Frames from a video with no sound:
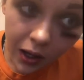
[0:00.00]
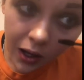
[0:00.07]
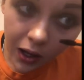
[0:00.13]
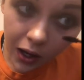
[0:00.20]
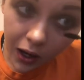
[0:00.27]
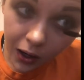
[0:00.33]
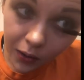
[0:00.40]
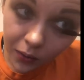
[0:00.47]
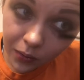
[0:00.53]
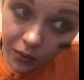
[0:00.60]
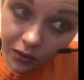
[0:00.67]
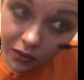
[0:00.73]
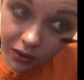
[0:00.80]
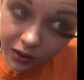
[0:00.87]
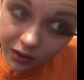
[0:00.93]
I
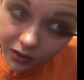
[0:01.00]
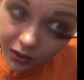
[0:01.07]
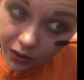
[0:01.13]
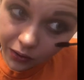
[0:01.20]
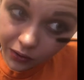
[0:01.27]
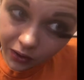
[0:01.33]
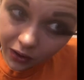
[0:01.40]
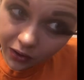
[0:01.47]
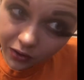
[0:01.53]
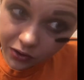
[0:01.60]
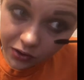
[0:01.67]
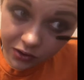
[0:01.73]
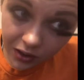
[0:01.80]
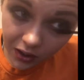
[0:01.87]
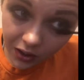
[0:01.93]
really don't
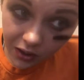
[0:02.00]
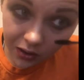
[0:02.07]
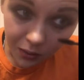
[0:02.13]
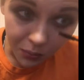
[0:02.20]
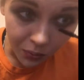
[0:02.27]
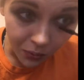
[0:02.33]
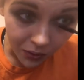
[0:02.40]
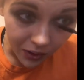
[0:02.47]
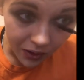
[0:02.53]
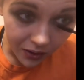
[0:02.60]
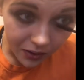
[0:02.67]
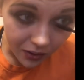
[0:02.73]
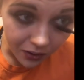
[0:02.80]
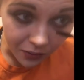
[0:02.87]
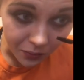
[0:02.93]
understand the point
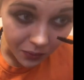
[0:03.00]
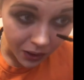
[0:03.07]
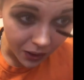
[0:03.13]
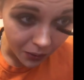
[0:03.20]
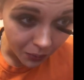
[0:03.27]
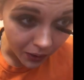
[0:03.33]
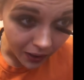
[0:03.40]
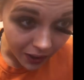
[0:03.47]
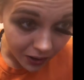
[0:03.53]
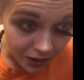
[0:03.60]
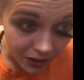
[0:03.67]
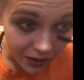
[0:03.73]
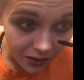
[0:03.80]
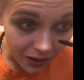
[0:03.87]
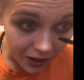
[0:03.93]
of me
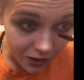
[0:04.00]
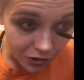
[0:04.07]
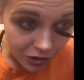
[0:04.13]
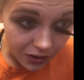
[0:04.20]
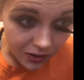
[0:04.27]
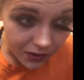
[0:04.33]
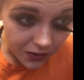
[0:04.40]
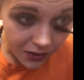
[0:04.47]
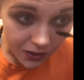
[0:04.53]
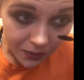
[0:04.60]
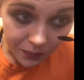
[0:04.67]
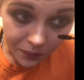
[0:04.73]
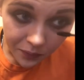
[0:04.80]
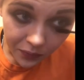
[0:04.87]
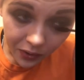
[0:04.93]
wearing lashes.
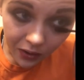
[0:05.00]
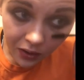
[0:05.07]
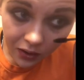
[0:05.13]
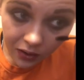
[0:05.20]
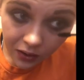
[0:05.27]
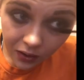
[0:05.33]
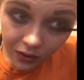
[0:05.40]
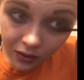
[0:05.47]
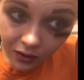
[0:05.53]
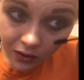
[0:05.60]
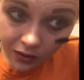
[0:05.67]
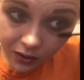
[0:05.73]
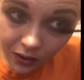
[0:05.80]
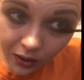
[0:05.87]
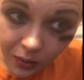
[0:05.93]

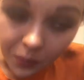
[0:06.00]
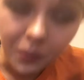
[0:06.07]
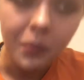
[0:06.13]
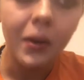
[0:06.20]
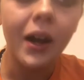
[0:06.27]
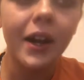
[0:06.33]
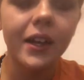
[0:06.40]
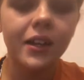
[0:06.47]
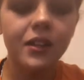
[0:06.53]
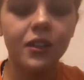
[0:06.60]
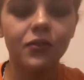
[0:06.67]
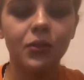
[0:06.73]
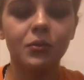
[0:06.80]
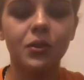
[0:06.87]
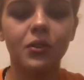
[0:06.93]
Now I might if
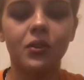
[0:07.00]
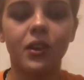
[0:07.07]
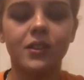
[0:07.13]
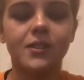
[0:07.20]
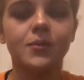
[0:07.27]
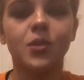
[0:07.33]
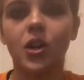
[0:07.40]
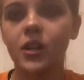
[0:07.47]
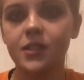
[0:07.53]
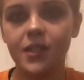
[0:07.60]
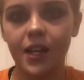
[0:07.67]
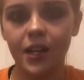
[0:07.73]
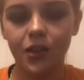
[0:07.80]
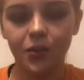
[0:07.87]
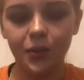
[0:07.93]
I'm doing like some crazy
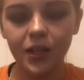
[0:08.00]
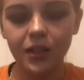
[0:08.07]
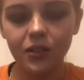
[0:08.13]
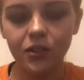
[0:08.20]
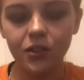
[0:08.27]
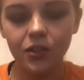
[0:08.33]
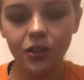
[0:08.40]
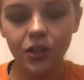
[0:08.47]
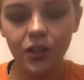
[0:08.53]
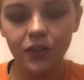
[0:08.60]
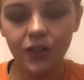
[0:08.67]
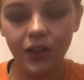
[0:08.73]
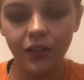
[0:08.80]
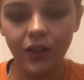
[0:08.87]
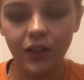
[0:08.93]
Halloween look or
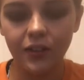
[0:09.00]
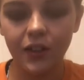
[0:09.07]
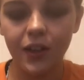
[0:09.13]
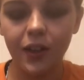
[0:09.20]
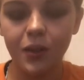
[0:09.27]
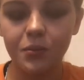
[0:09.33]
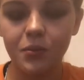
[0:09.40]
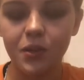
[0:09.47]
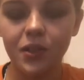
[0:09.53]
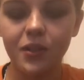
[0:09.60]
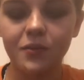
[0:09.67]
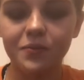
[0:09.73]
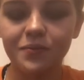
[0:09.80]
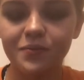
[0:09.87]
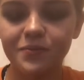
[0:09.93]
anything like that, but
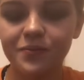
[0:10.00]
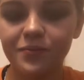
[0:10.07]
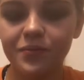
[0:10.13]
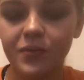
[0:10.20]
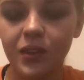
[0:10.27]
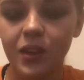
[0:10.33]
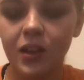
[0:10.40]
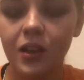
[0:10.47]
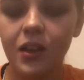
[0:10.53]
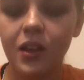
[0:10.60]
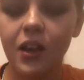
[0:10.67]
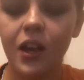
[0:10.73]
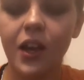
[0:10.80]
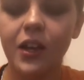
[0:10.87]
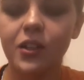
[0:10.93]

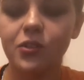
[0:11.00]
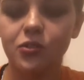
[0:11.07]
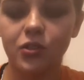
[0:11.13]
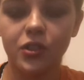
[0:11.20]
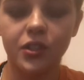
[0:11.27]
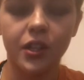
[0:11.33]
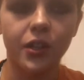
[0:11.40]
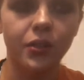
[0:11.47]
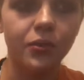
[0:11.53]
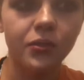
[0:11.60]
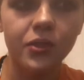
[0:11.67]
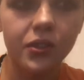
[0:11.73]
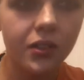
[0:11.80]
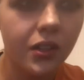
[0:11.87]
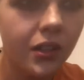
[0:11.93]
I usually don't,
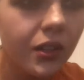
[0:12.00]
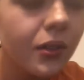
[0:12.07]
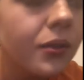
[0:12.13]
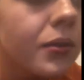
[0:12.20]
you know?